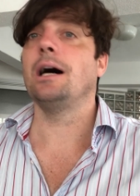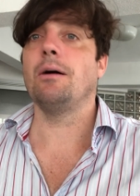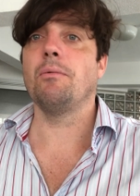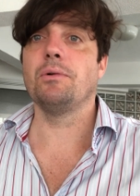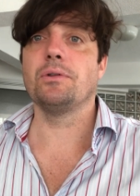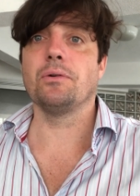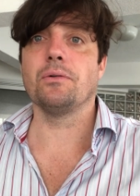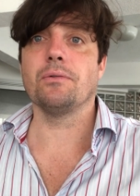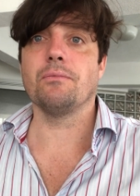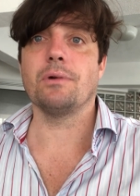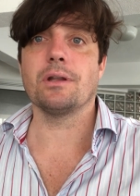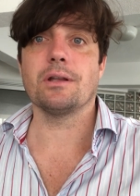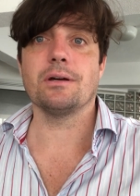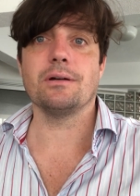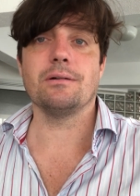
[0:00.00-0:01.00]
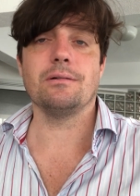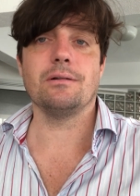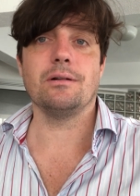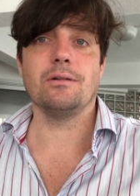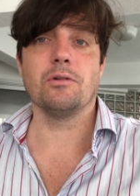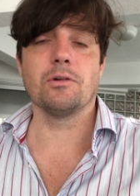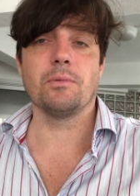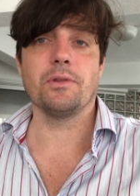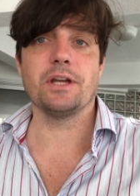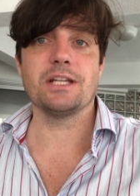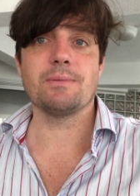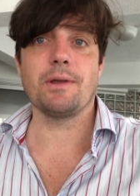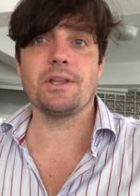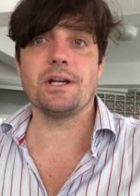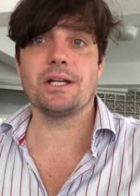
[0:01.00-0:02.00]
We thought one of the laudable
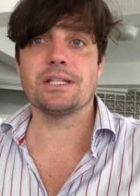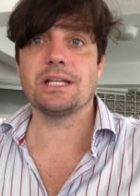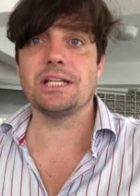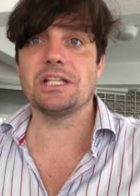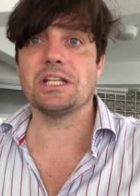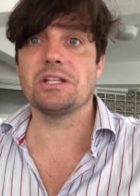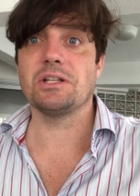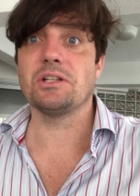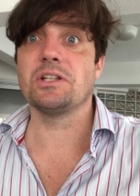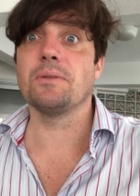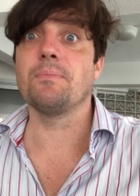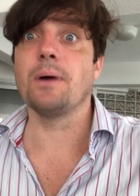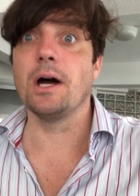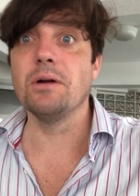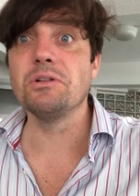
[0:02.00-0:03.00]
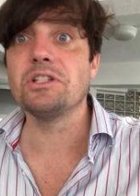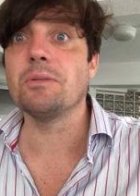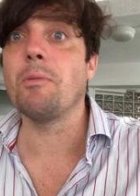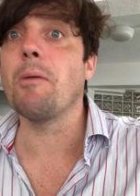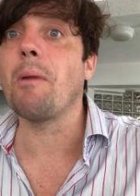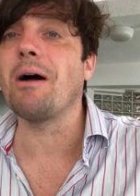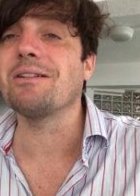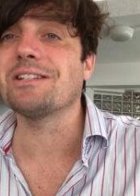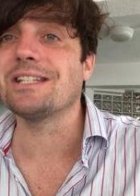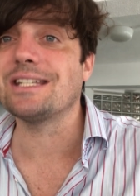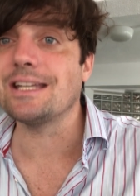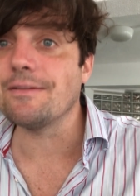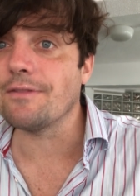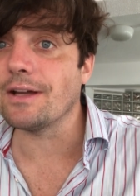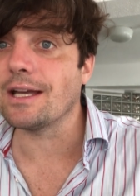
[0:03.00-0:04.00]
things about the United States is it's supposed to be about
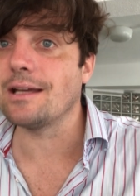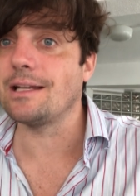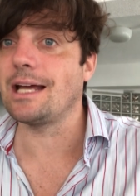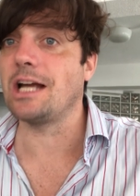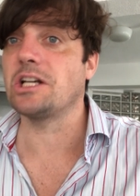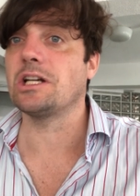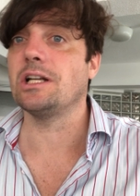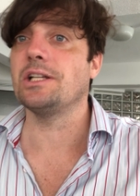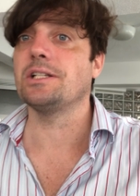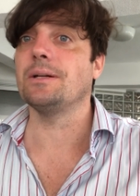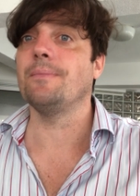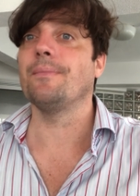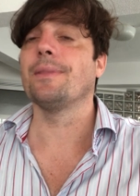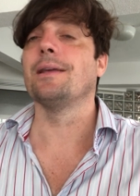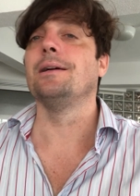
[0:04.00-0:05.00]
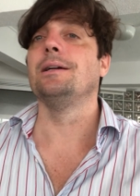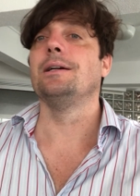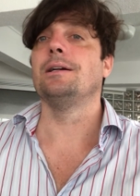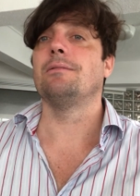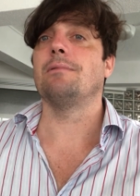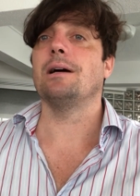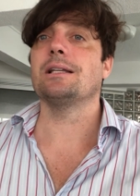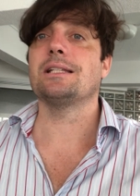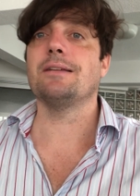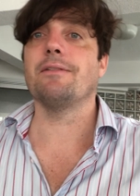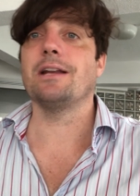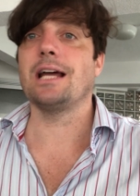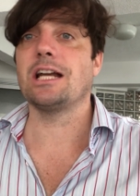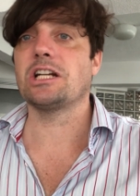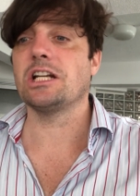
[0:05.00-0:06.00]
civic nationalism, right?
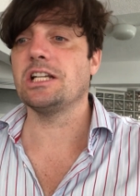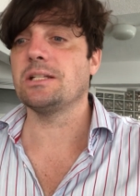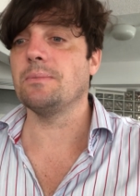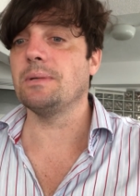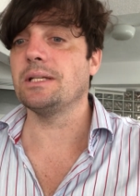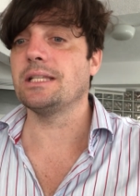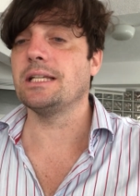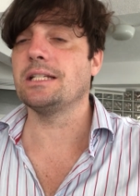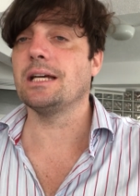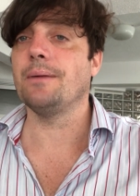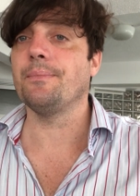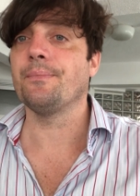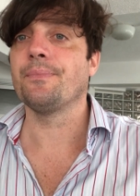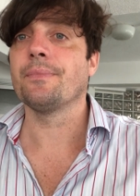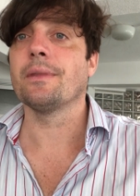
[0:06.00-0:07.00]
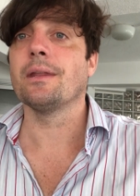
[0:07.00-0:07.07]
Civic nationalism is that um,